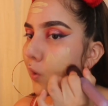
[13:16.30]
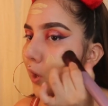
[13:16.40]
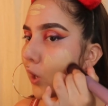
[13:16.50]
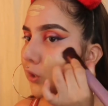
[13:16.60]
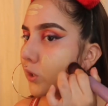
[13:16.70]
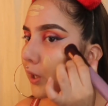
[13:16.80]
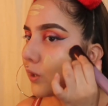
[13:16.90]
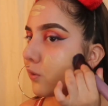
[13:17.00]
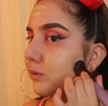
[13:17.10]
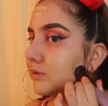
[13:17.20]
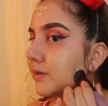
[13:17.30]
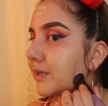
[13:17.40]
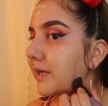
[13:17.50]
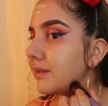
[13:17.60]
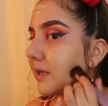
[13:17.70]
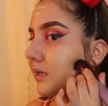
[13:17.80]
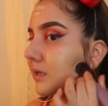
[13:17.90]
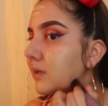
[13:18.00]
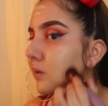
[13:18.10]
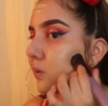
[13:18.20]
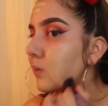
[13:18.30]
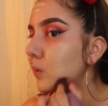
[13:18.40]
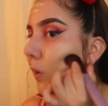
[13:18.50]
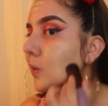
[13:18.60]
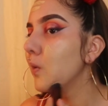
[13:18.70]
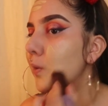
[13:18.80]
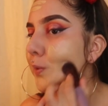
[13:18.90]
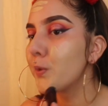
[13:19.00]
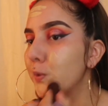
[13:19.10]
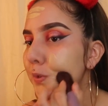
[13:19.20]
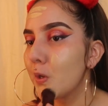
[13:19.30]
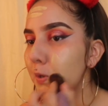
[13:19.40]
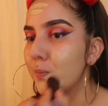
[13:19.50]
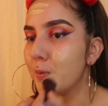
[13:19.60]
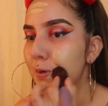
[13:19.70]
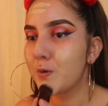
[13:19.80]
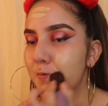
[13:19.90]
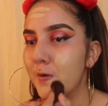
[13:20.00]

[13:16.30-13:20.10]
And I actually kind of always forget that I don't have to use as much